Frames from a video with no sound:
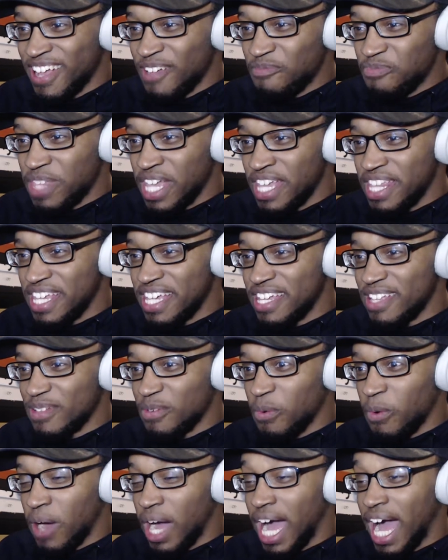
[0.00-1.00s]
It is.
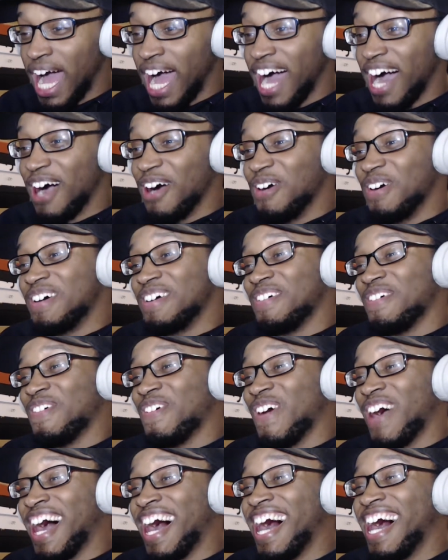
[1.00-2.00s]
Wow.
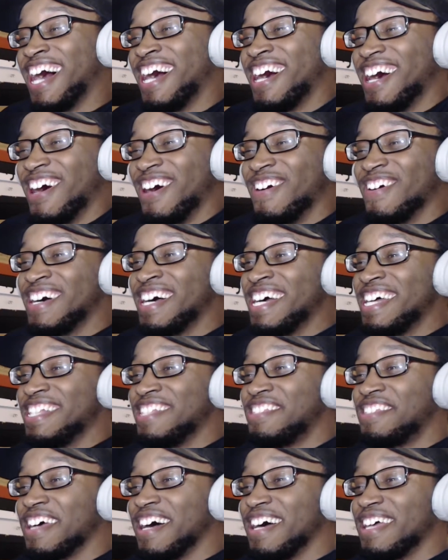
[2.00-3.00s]
Wow.
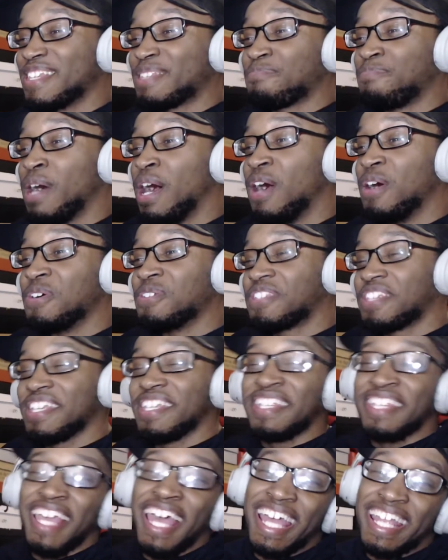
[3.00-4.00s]
Does
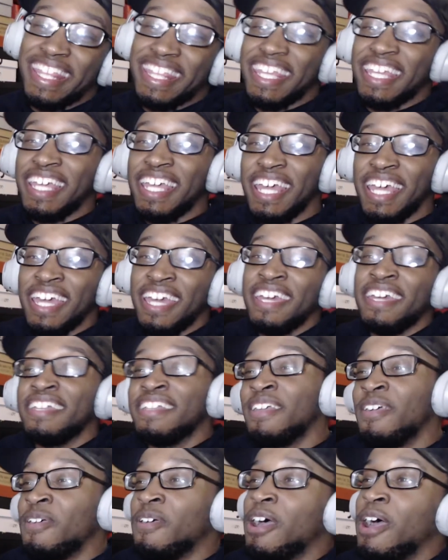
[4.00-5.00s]
poses at the
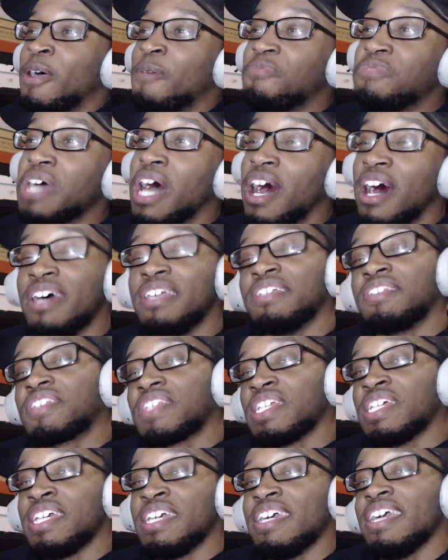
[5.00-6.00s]
end.
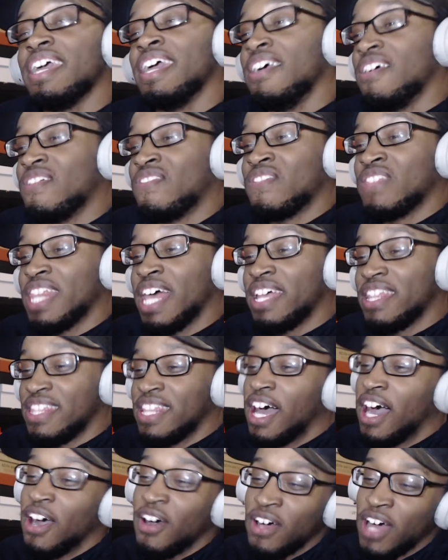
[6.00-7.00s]
Honestly, if the
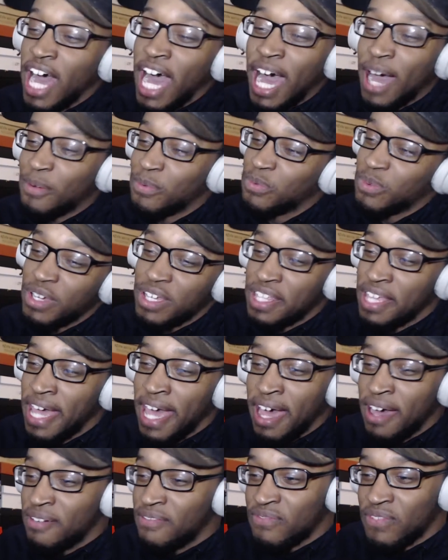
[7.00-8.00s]
no, I would
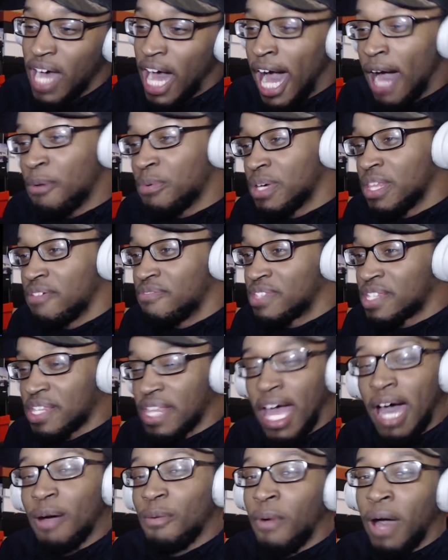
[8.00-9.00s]
have
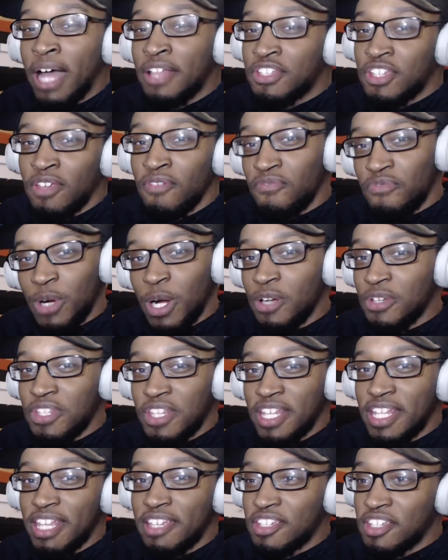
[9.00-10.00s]
stopped watching
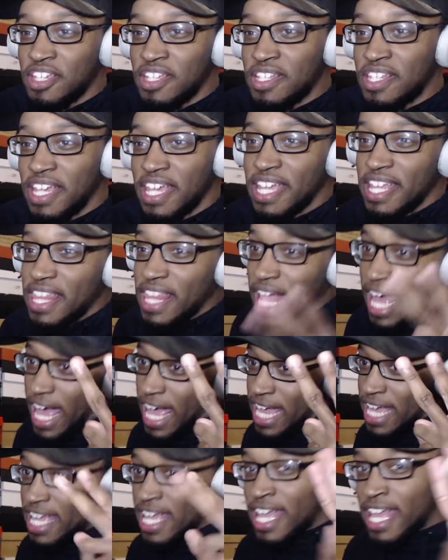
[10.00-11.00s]
Frozen if she did
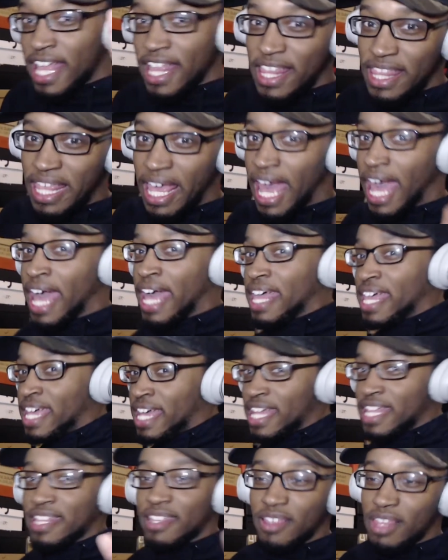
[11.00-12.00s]
like that.
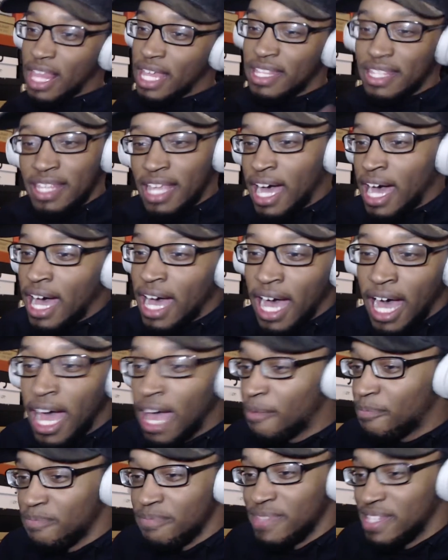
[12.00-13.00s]
And
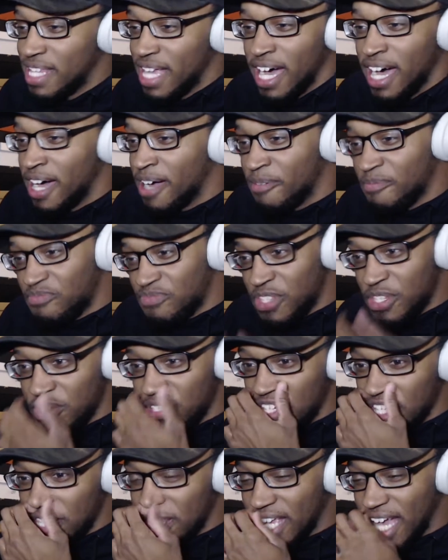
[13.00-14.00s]
nah, you
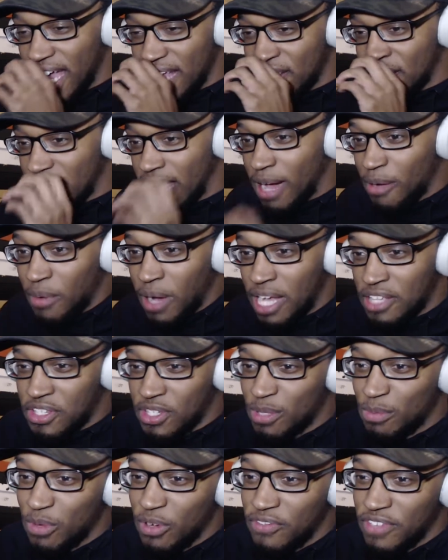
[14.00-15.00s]
just gotta stop
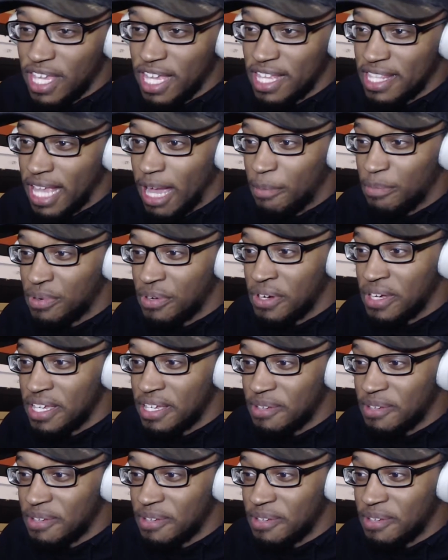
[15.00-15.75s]
watching the movie at that point.